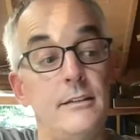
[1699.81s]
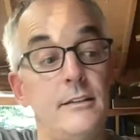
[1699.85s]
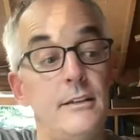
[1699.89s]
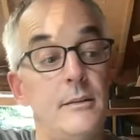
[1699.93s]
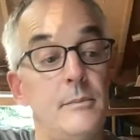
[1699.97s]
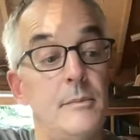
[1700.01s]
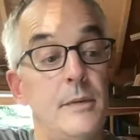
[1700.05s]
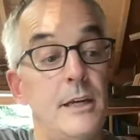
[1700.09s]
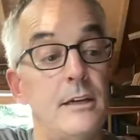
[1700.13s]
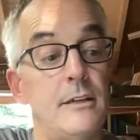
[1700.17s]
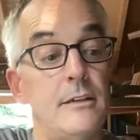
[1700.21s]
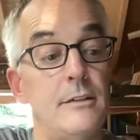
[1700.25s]
the
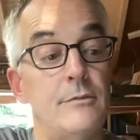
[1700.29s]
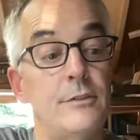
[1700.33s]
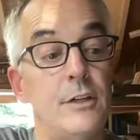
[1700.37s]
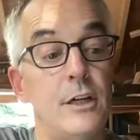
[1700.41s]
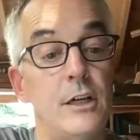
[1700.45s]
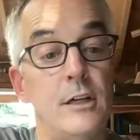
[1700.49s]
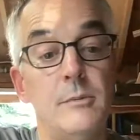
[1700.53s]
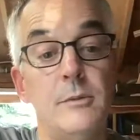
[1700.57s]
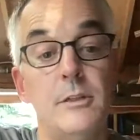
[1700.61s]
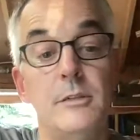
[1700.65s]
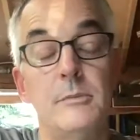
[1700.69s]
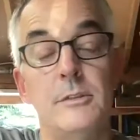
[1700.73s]
amount of
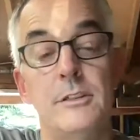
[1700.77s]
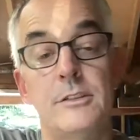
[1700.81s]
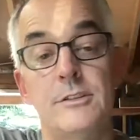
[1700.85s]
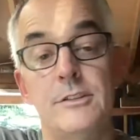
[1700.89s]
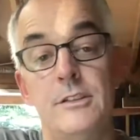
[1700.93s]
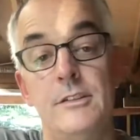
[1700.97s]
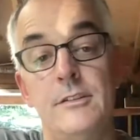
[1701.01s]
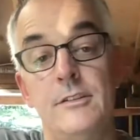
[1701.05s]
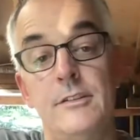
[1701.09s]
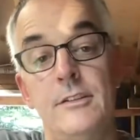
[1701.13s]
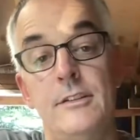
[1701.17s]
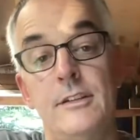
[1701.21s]
carbon
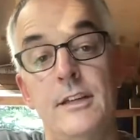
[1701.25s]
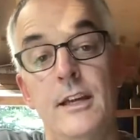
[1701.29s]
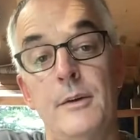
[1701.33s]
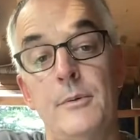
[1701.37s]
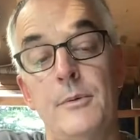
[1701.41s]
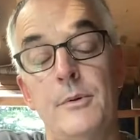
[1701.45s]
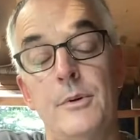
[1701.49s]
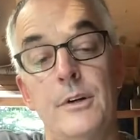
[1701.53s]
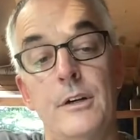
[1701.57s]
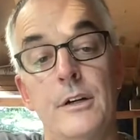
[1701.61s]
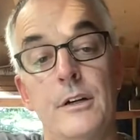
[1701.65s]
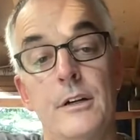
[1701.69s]
emissions that
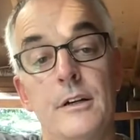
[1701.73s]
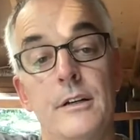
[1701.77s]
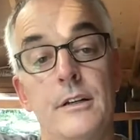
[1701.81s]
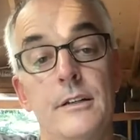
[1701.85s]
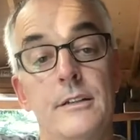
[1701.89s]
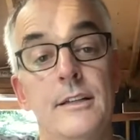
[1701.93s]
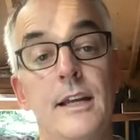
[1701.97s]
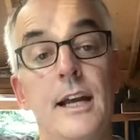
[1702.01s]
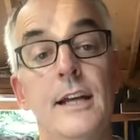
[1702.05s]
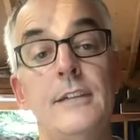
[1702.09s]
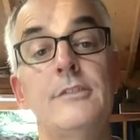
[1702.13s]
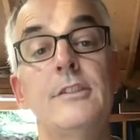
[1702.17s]
were
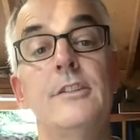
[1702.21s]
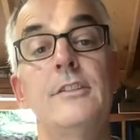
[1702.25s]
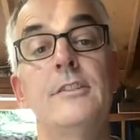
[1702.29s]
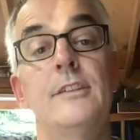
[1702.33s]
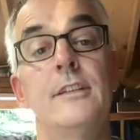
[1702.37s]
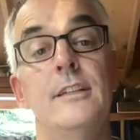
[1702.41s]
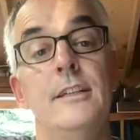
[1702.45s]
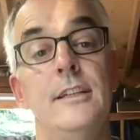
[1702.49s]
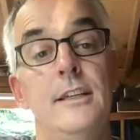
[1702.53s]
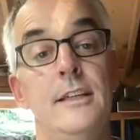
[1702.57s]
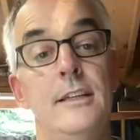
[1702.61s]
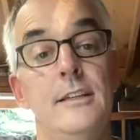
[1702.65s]
not just
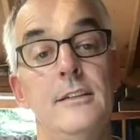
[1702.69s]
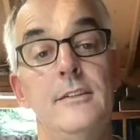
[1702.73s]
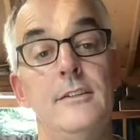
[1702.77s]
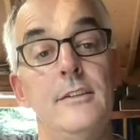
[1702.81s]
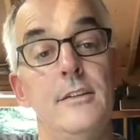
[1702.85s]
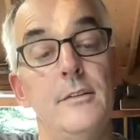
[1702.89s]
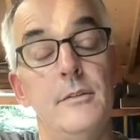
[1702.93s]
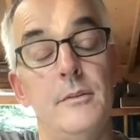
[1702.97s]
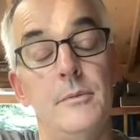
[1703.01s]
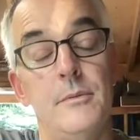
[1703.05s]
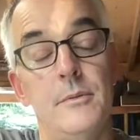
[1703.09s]
in his